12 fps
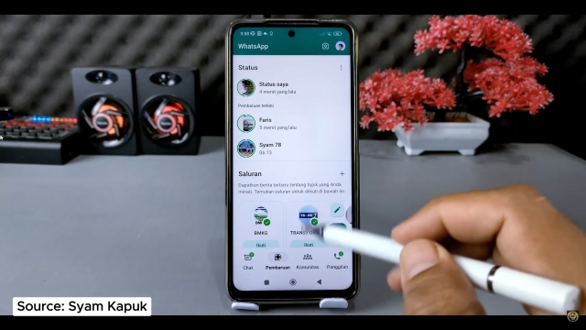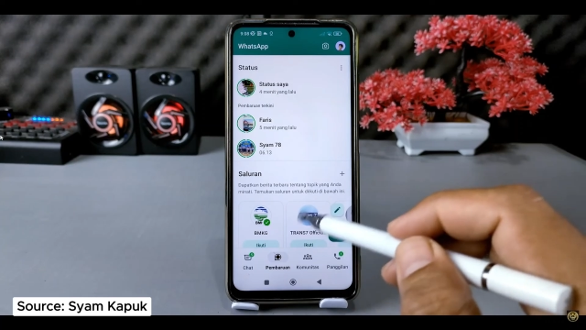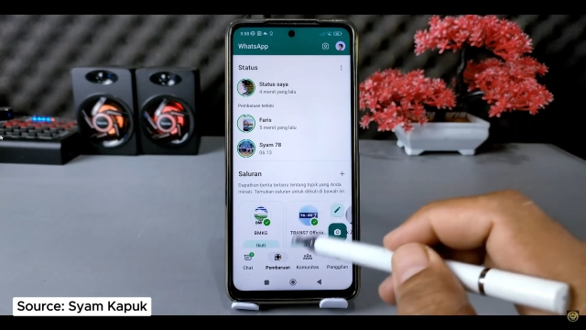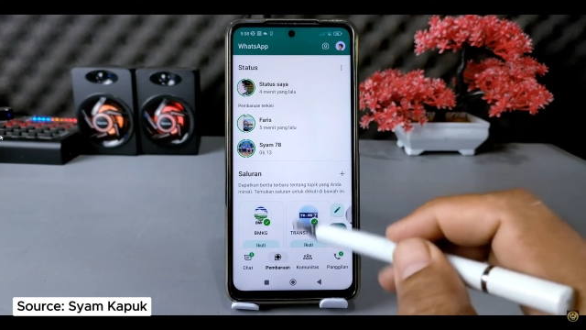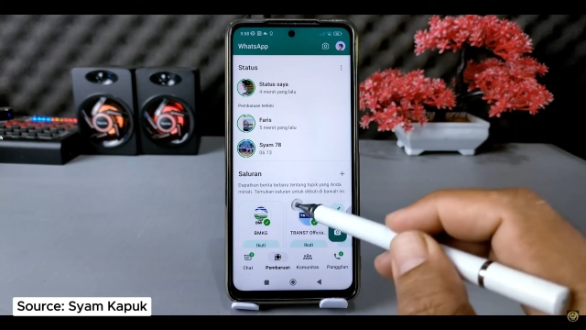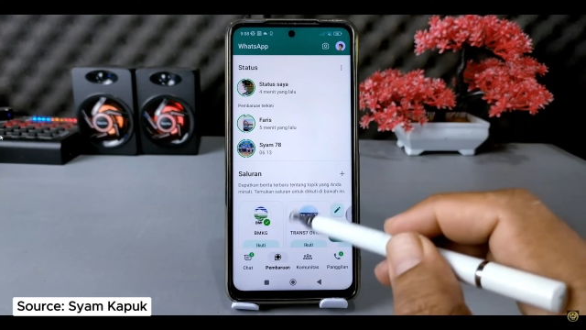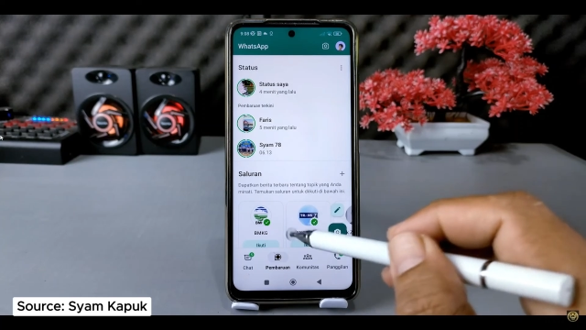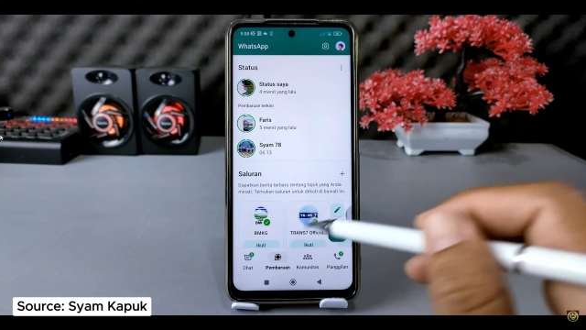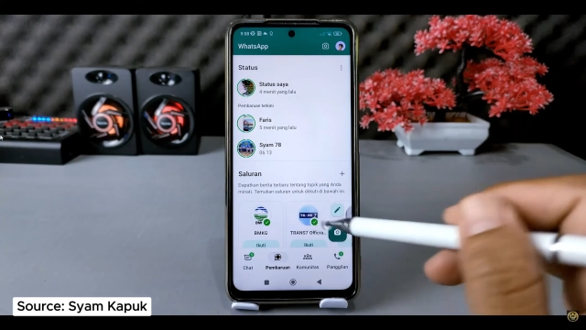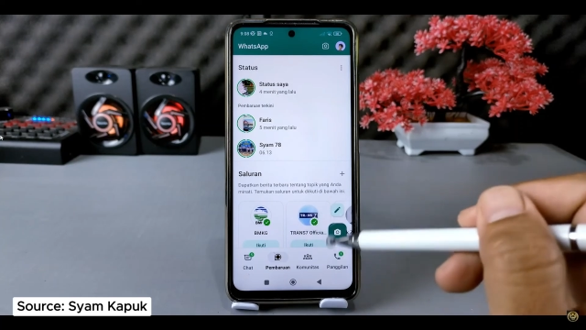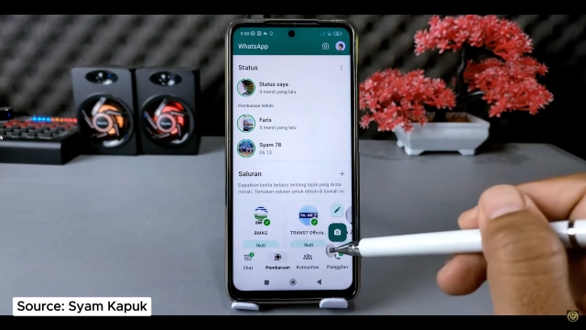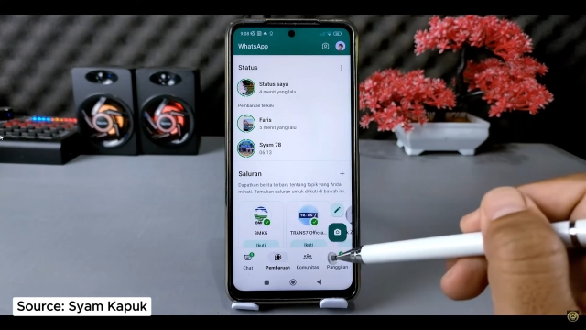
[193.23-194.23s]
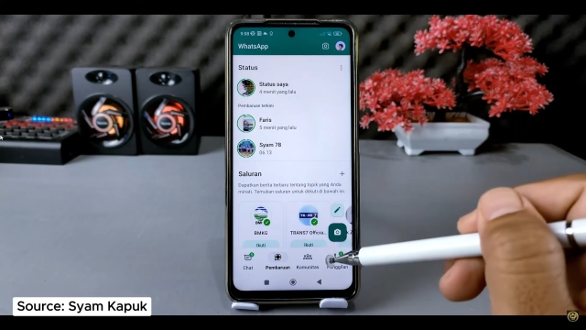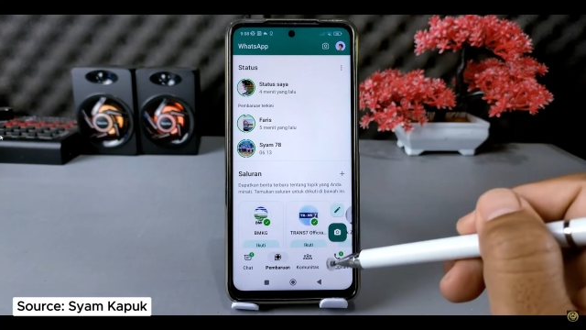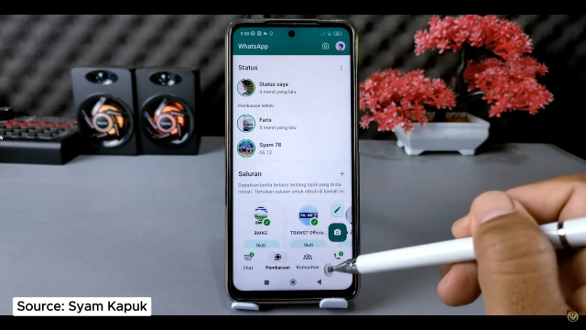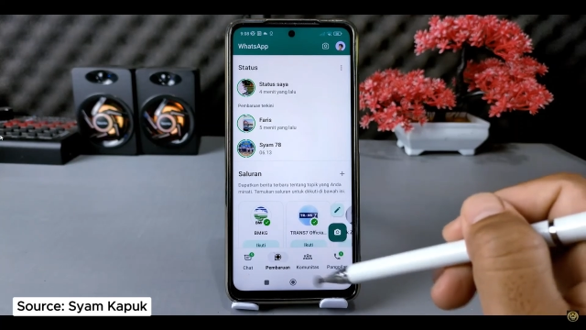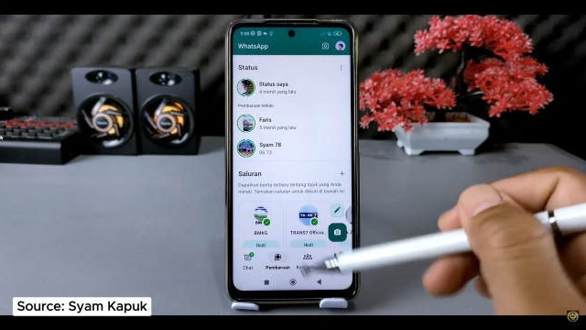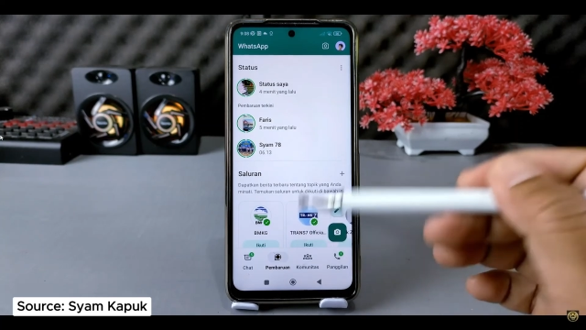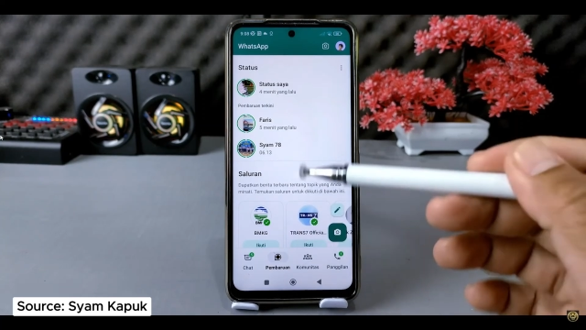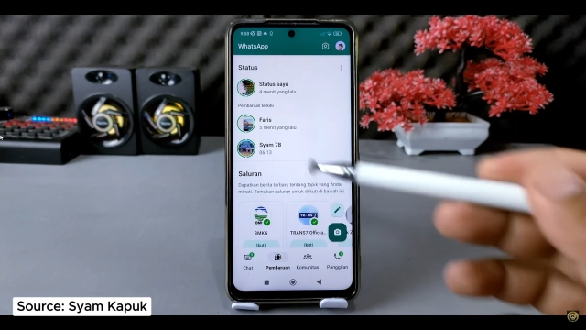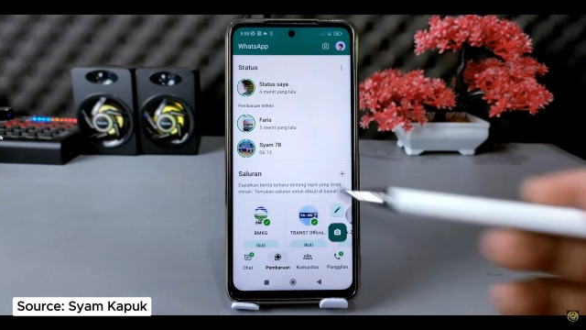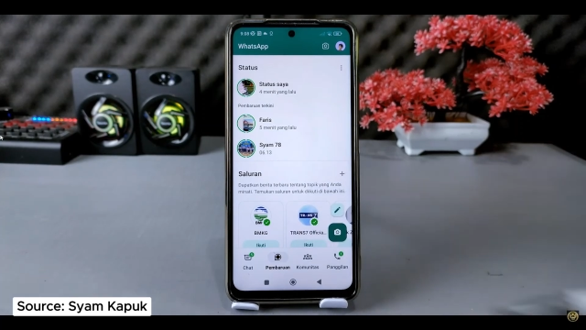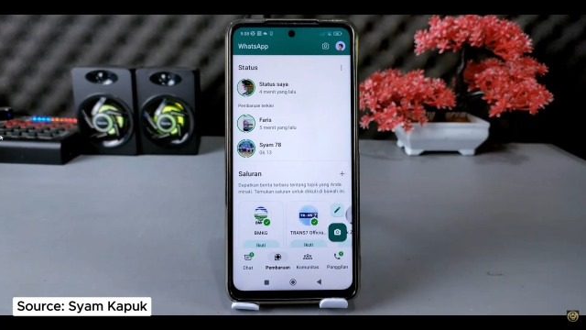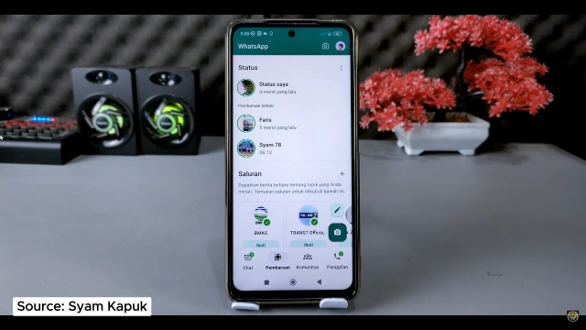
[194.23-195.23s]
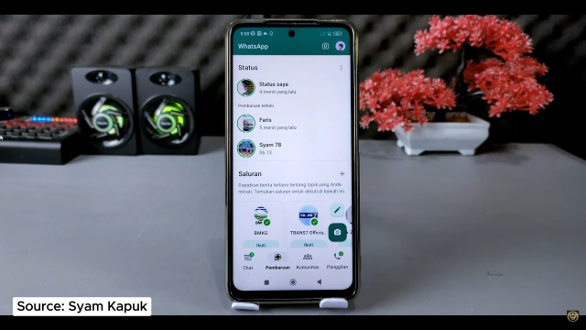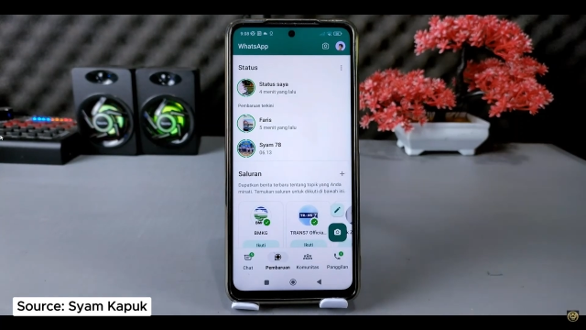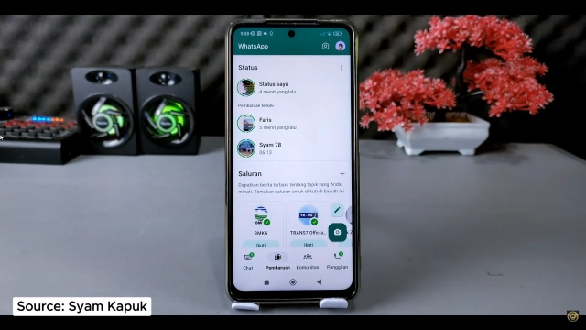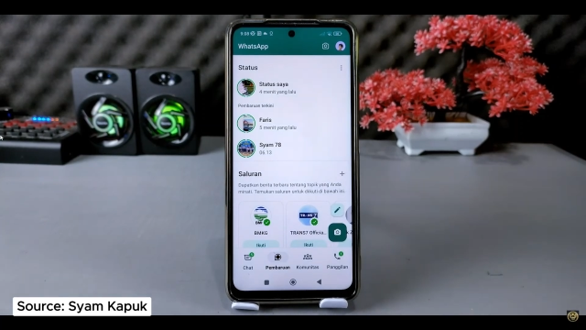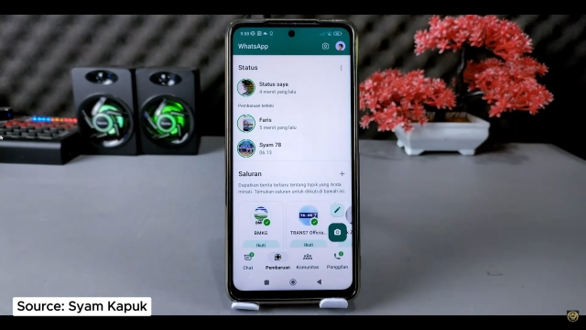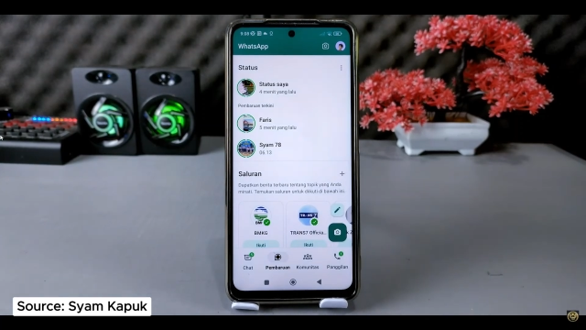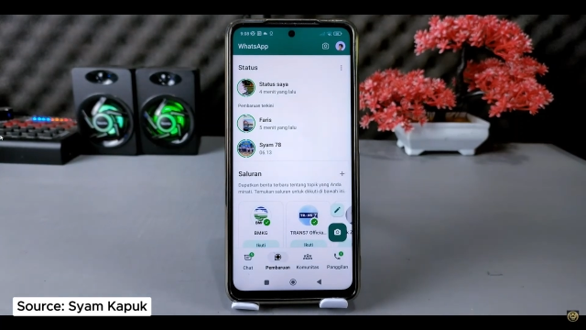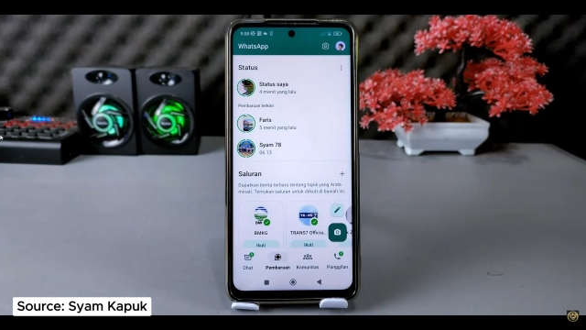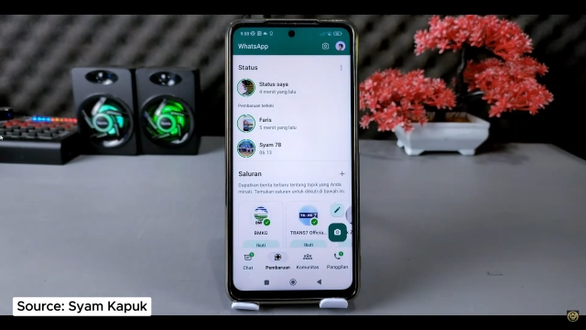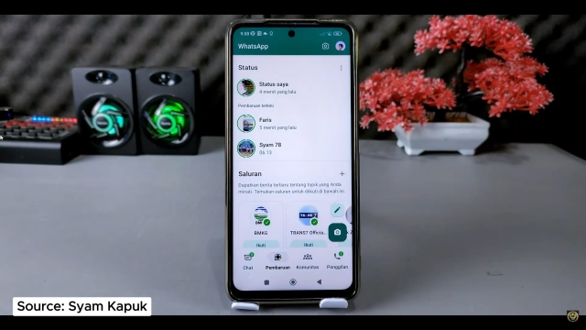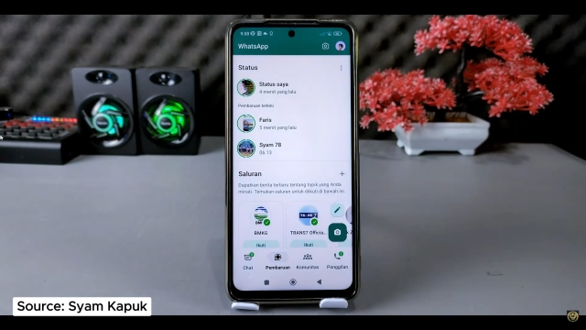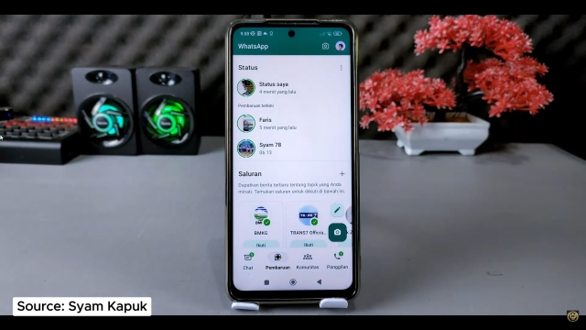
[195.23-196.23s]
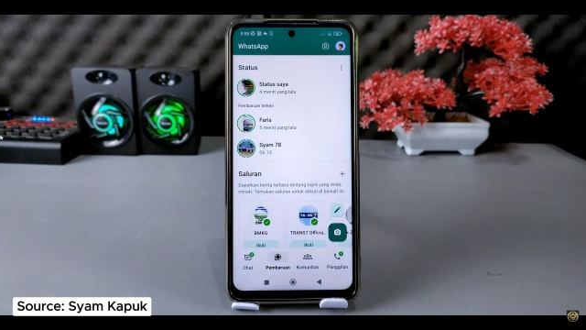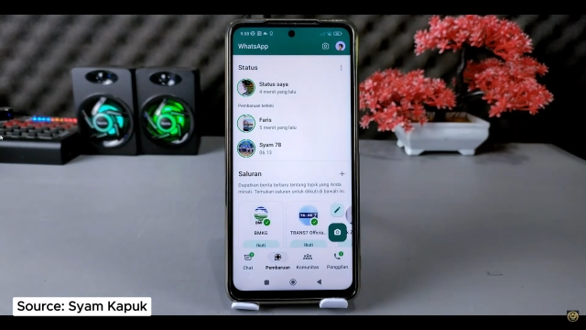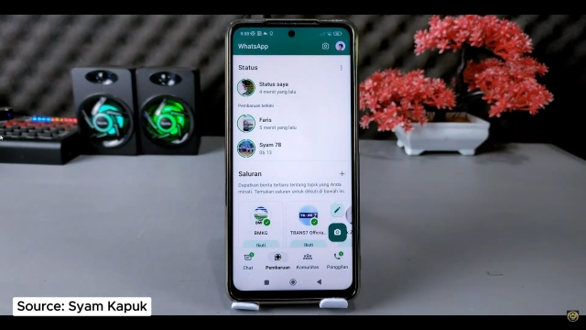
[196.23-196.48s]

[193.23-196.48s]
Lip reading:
No face is visible, so there are no lips to read.